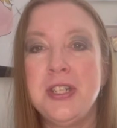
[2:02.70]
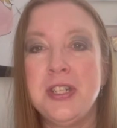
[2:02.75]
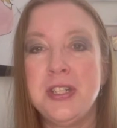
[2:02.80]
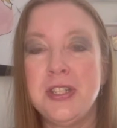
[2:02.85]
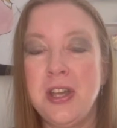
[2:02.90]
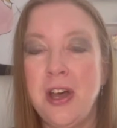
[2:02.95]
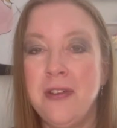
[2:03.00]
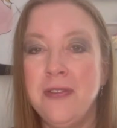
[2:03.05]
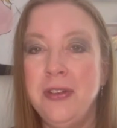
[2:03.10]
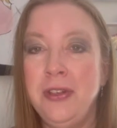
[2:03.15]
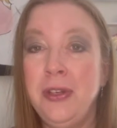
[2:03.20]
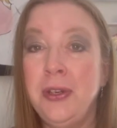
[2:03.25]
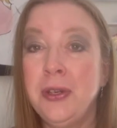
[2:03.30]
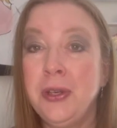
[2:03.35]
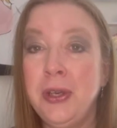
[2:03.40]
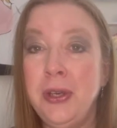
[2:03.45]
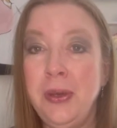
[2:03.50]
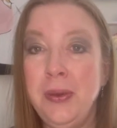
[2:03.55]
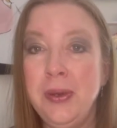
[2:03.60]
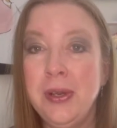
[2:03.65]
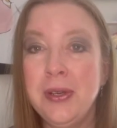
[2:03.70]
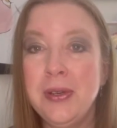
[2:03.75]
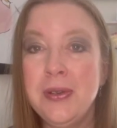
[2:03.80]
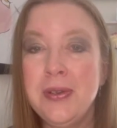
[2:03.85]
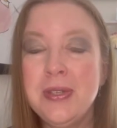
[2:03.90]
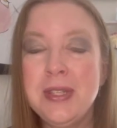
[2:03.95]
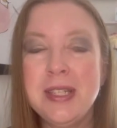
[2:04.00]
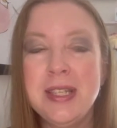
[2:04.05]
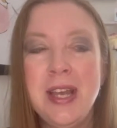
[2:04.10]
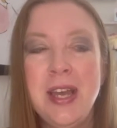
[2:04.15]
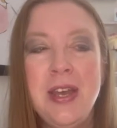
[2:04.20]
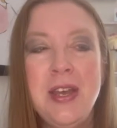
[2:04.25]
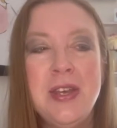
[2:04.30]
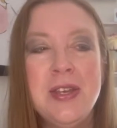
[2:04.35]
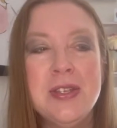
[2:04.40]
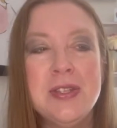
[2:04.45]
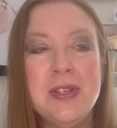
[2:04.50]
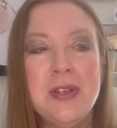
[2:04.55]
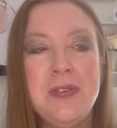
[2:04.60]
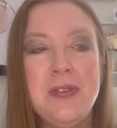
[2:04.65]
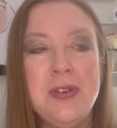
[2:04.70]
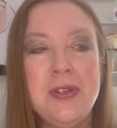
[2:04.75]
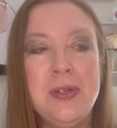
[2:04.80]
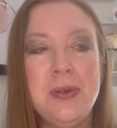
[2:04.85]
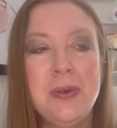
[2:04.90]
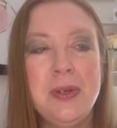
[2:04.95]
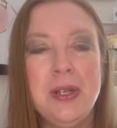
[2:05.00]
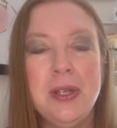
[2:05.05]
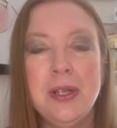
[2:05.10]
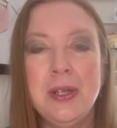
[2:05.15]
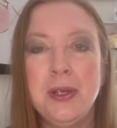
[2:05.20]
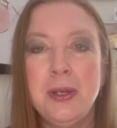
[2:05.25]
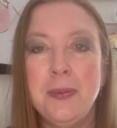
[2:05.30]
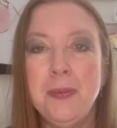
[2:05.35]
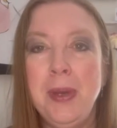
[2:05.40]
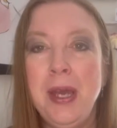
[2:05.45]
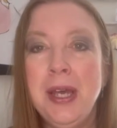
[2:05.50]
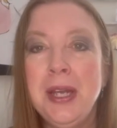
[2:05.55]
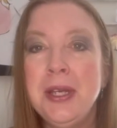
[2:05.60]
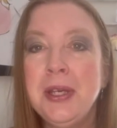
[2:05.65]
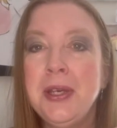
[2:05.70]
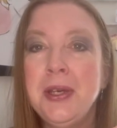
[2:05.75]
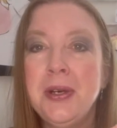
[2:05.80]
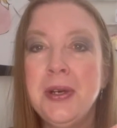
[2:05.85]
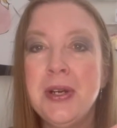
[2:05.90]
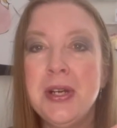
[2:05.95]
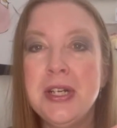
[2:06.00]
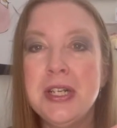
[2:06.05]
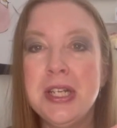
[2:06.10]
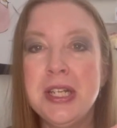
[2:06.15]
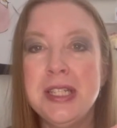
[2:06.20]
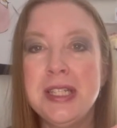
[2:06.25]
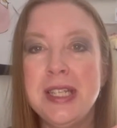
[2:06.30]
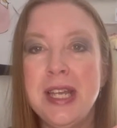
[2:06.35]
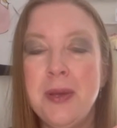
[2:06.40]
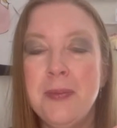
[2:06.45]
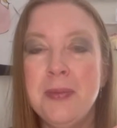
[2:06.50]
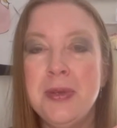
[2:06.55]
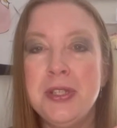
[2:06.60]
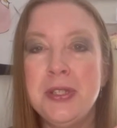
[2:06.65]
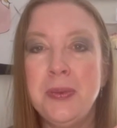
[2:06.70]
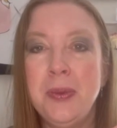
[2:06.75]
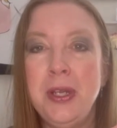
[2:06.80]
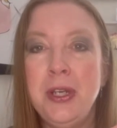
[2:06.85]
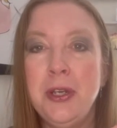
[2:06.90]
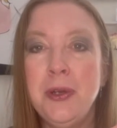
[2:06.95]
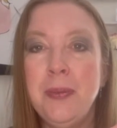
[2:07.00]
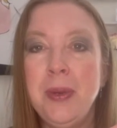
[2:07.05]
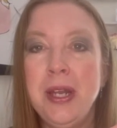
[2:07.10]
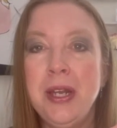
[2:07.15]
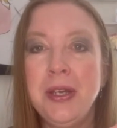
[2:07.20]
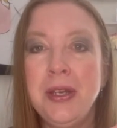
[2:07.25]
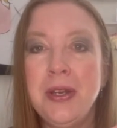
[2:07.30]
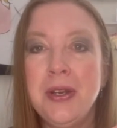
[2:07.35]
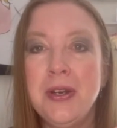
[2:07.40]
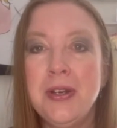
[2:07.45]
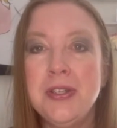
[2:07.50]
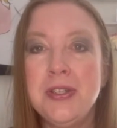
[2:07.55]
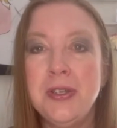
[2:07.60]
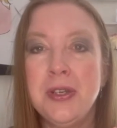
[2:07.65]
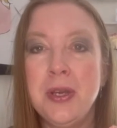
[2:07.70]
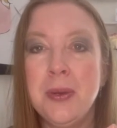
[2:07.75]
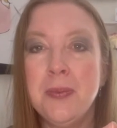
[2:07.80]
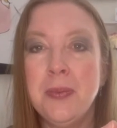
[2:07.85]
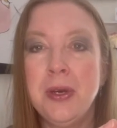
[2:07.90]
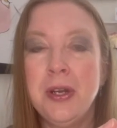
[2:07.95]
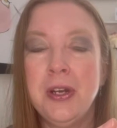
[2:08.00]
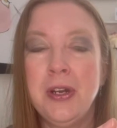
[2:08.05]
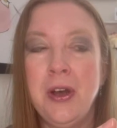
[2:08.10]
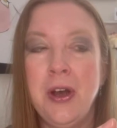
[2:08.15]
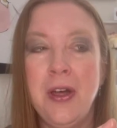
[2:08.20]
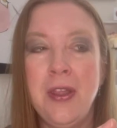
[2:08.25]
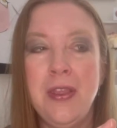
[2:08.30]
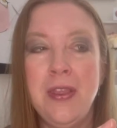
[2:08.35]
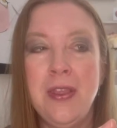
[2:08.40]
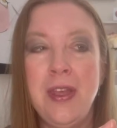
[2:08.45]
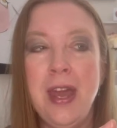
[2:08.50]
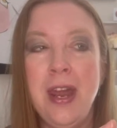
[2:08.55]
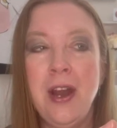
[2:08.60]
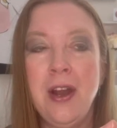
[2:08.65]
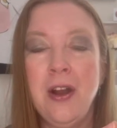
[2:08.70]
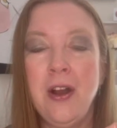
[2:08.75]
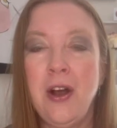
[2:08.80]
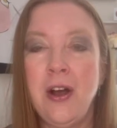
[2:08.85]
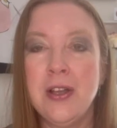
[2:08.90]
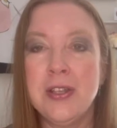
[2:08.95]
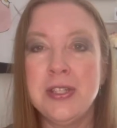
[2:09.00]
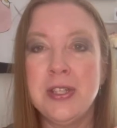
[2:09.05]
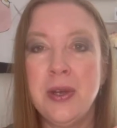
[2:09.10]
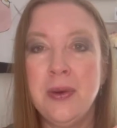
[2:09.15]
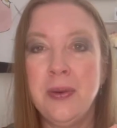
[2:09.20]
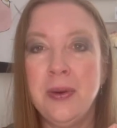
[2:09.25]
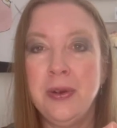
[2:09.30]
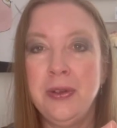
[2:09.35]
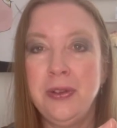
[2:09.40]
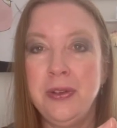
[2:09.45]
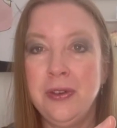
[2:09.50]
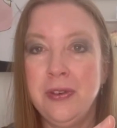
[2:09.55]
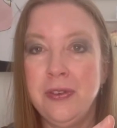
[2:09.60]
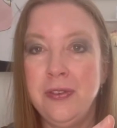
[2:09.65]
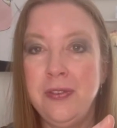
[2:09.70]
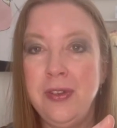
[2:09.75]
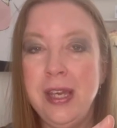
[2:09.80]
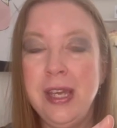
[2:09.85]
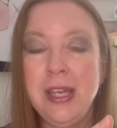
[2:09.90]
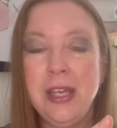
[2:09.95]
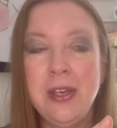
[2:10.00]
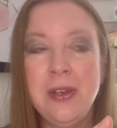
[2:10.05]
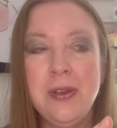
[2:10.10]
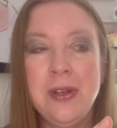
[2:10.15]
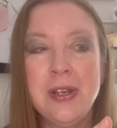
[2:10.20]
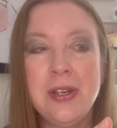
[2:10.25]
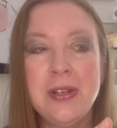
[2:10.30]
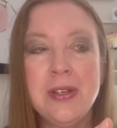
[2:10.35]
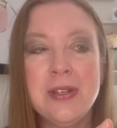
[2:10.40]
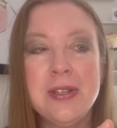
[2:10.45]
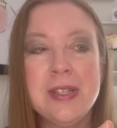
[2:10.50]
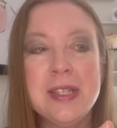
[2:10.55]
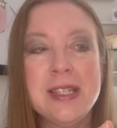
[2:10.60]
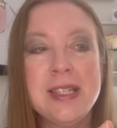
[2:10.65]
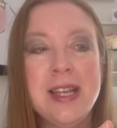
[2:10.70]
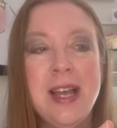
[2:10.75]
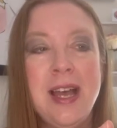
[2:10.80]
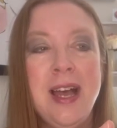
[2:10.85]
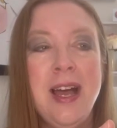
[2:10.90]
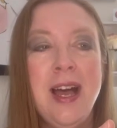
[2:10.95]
soften your cuticles. So if you're doing a little manicure, it's in between your manicures, you can put it on there, also on your feet cuticles.